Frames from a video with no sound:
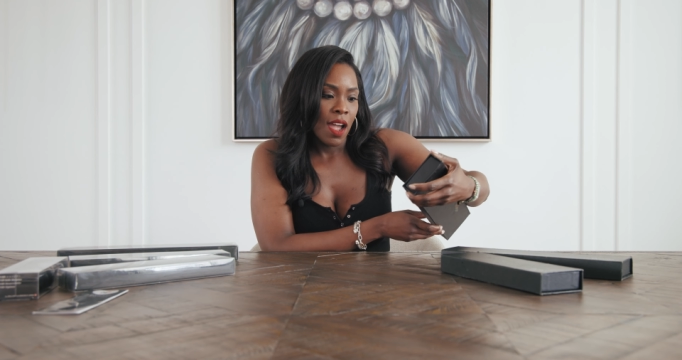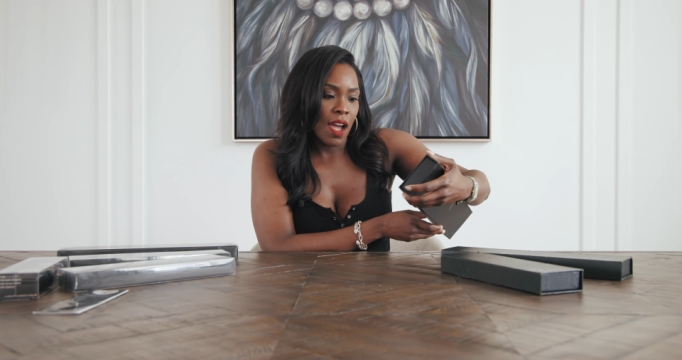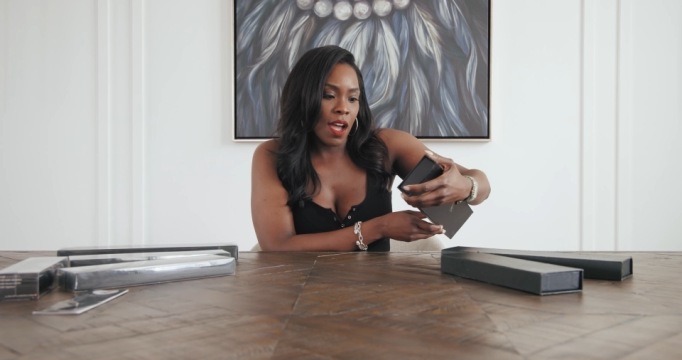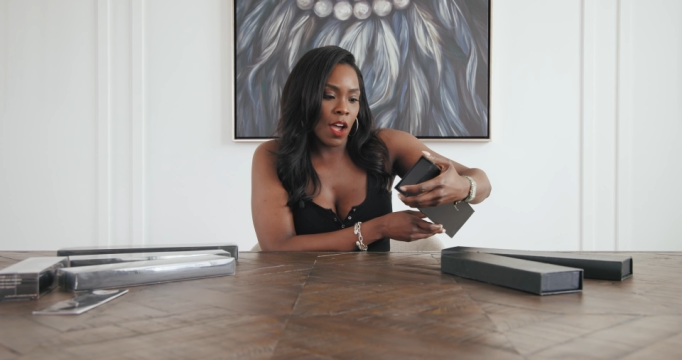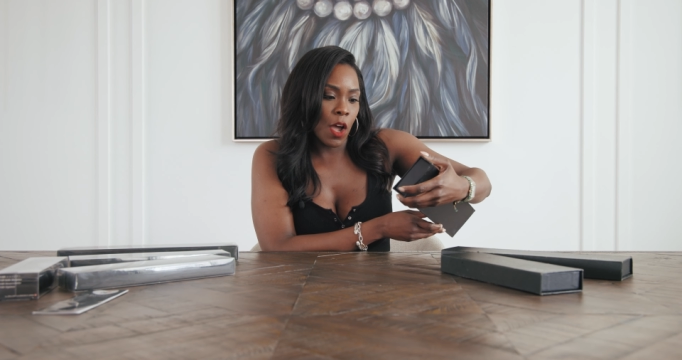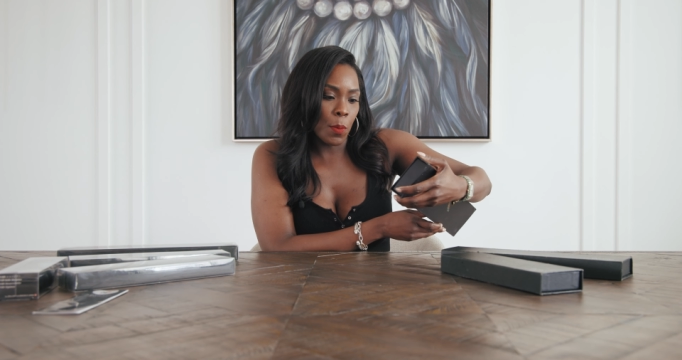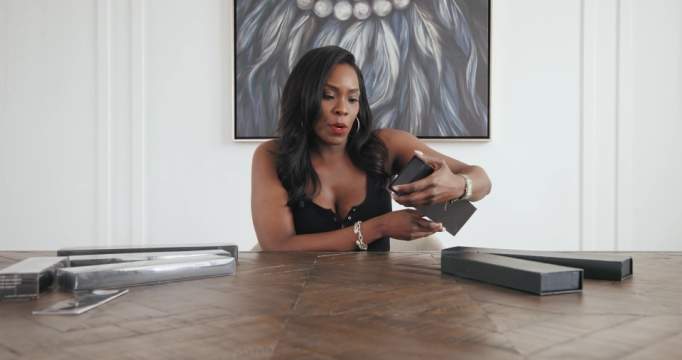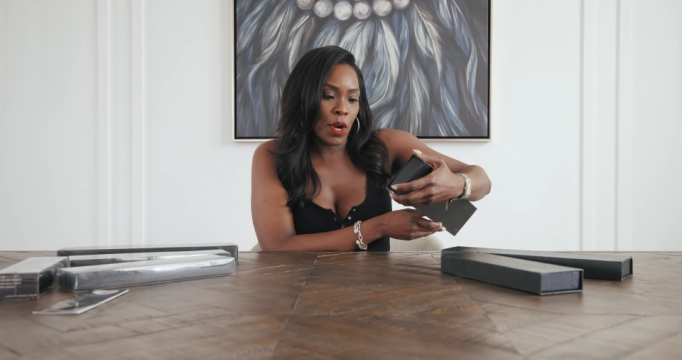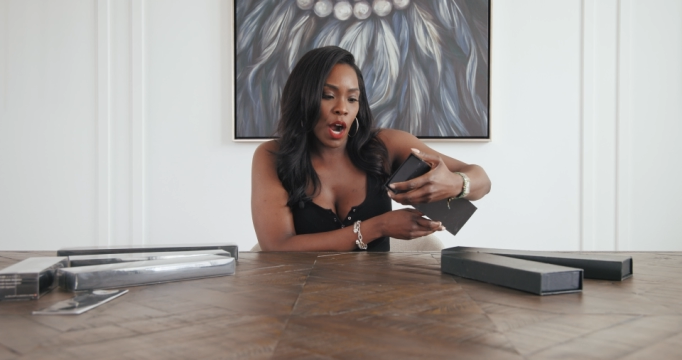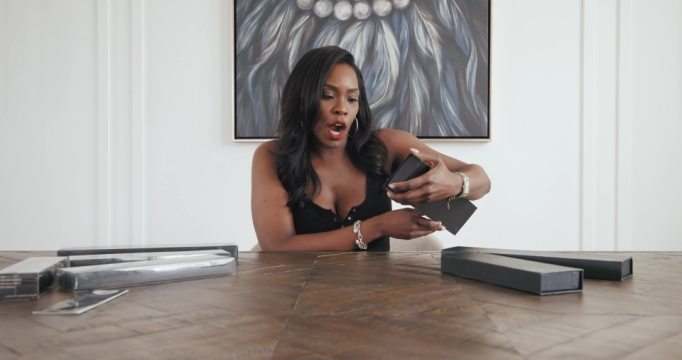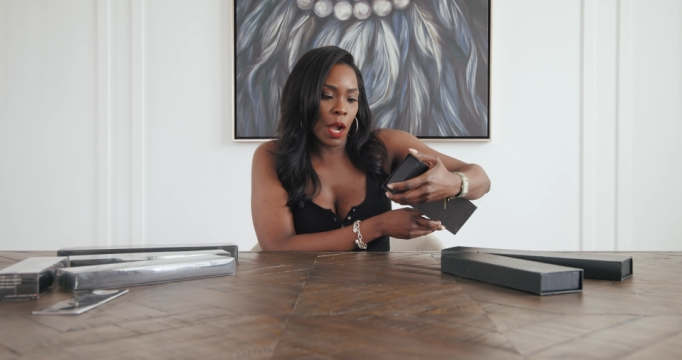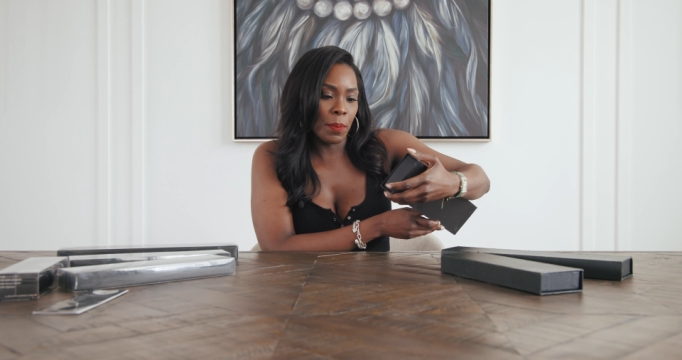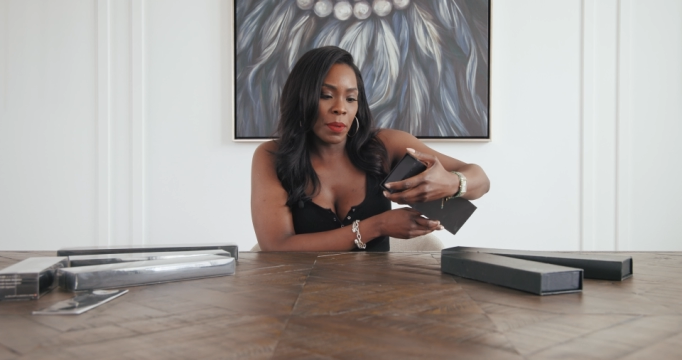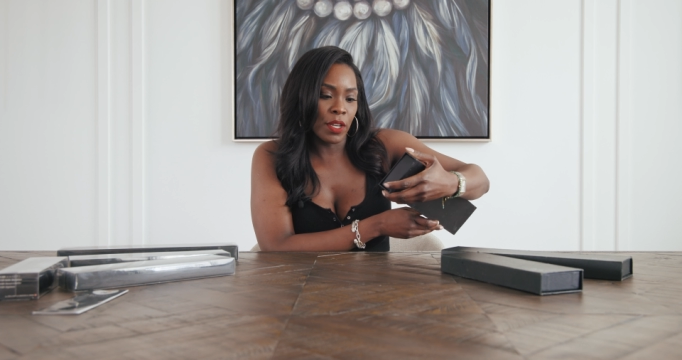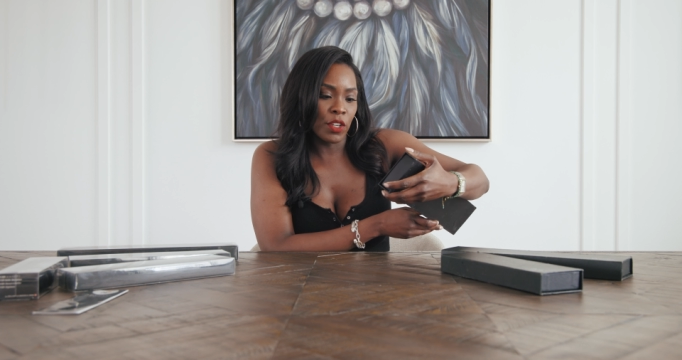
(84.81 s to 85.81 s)

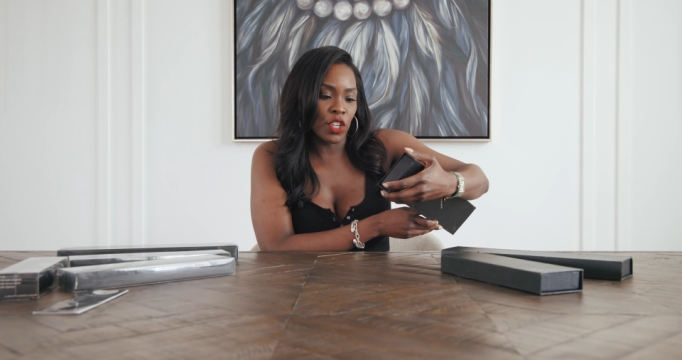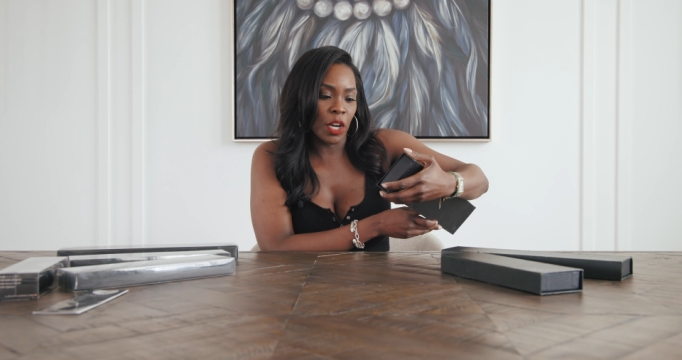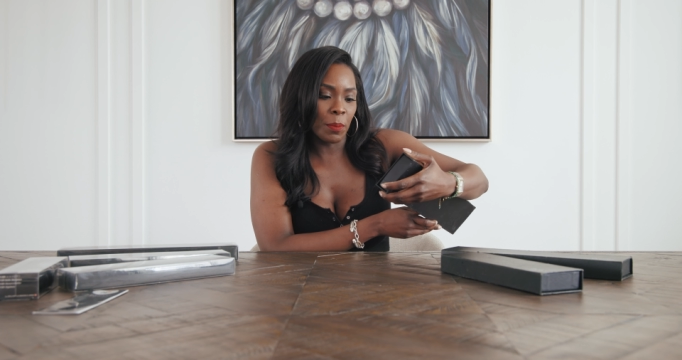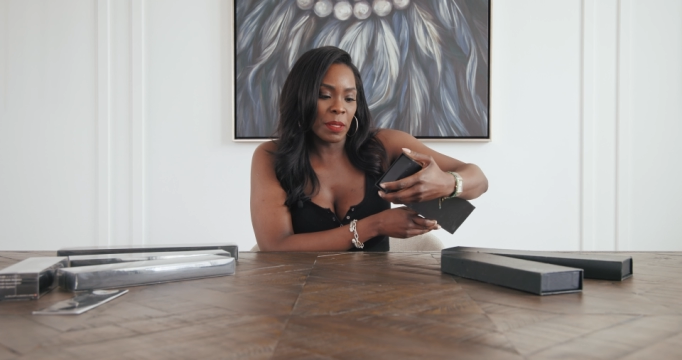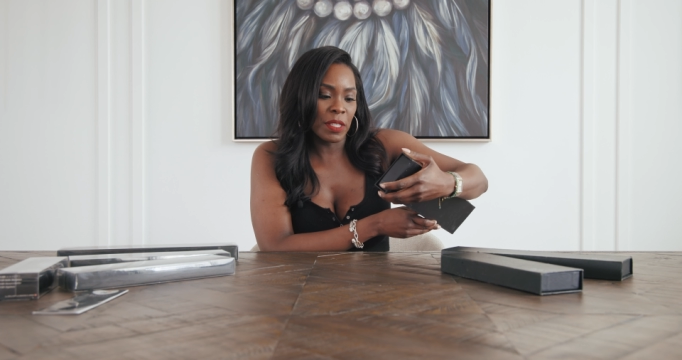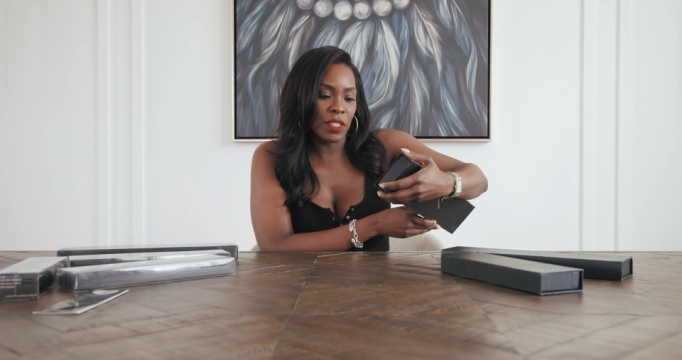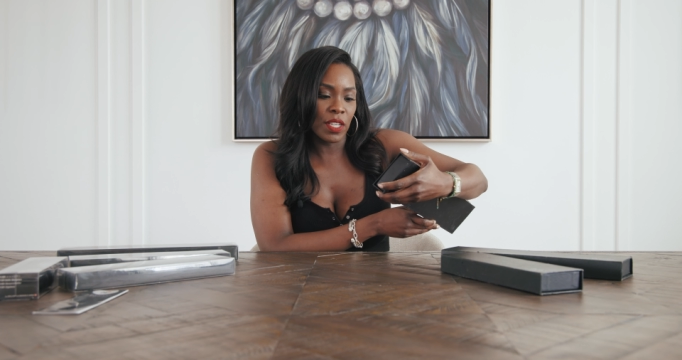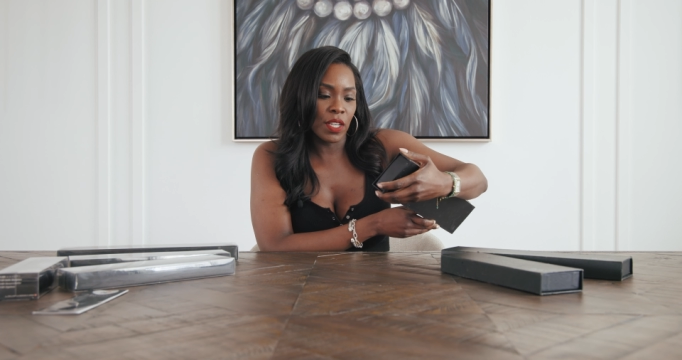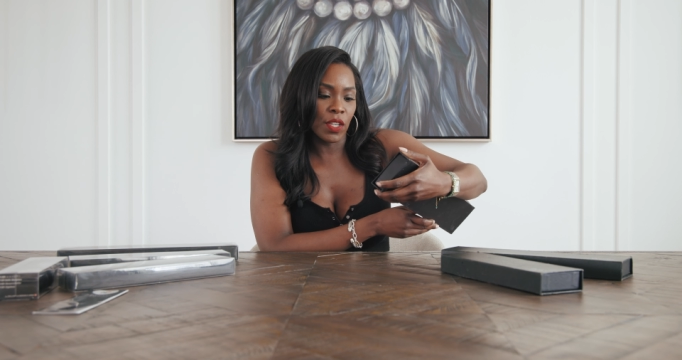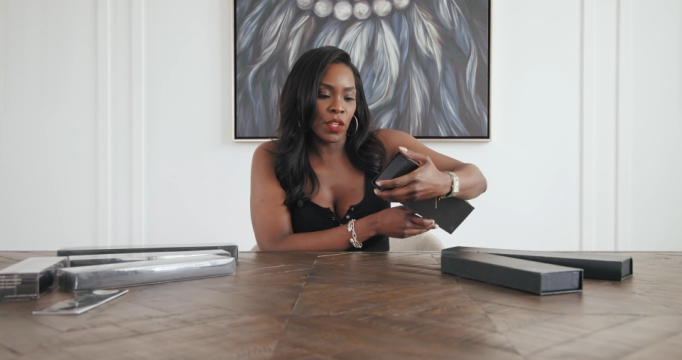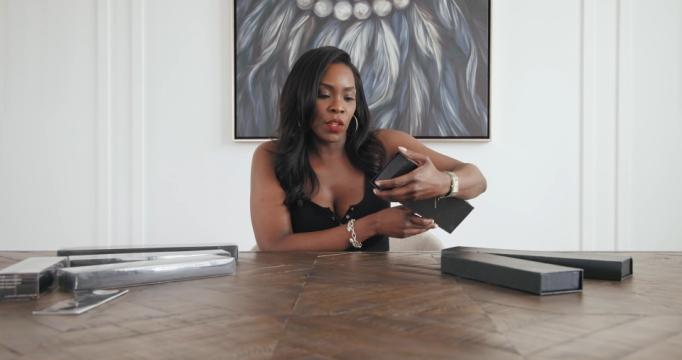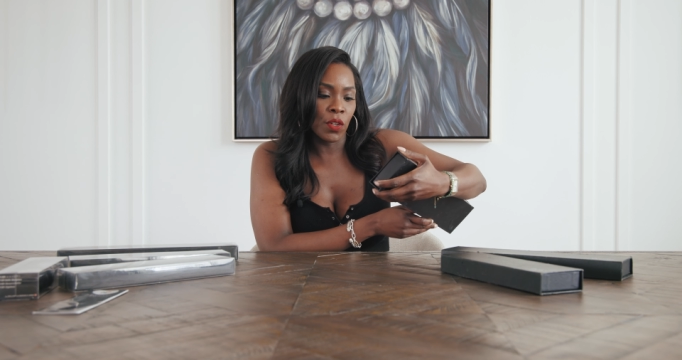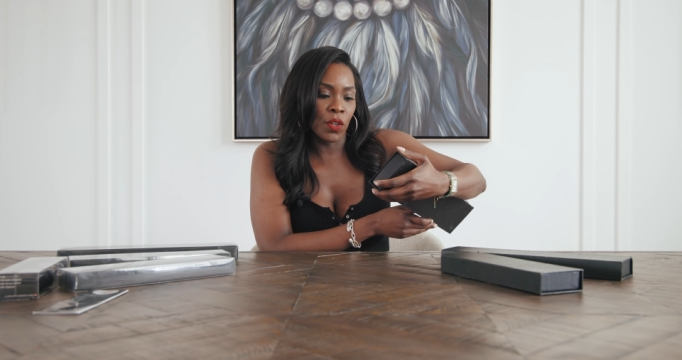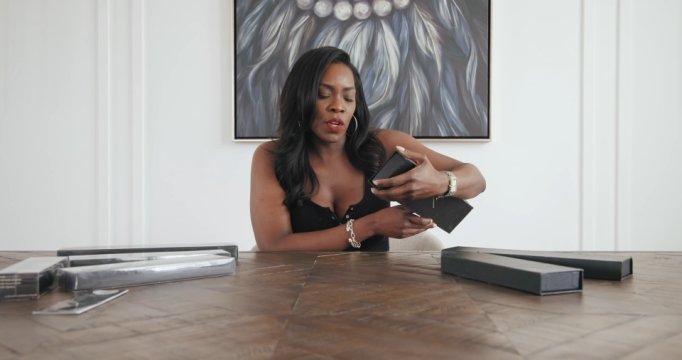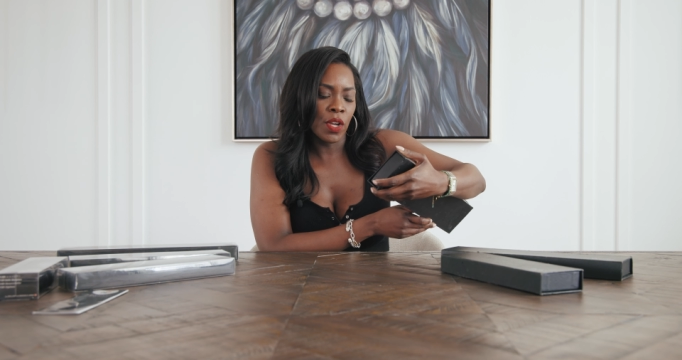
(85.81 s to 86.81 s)
carbon German
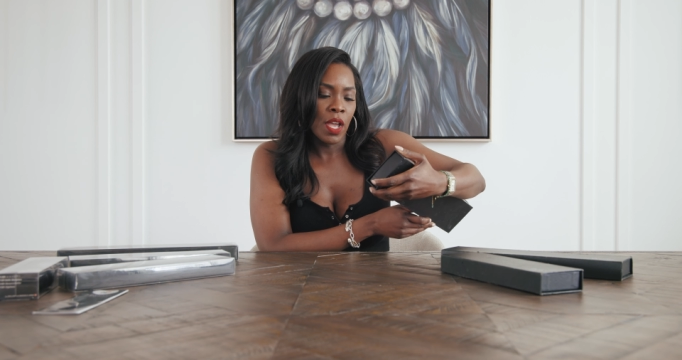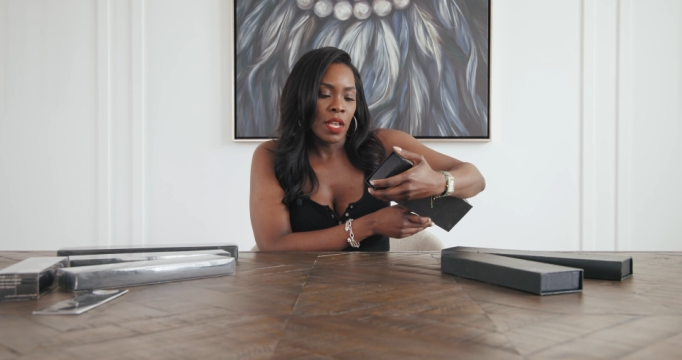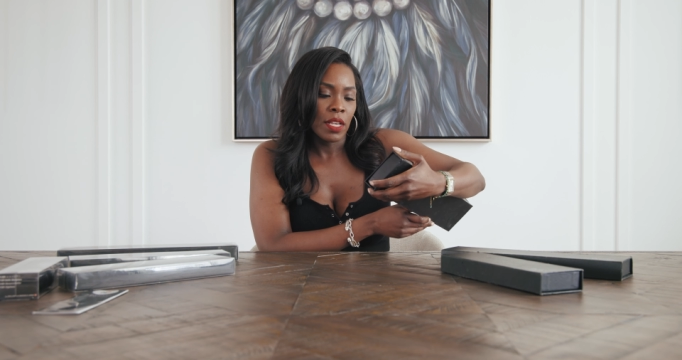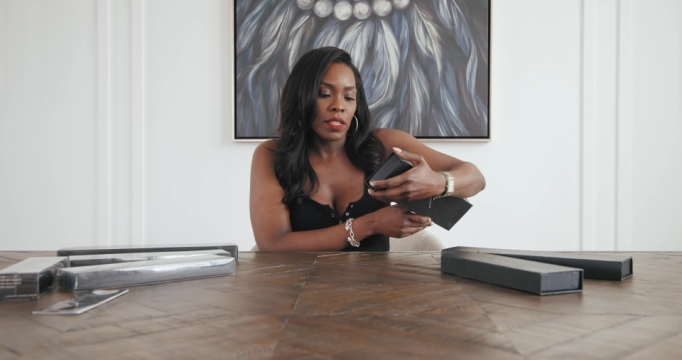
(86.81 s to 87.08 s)
steel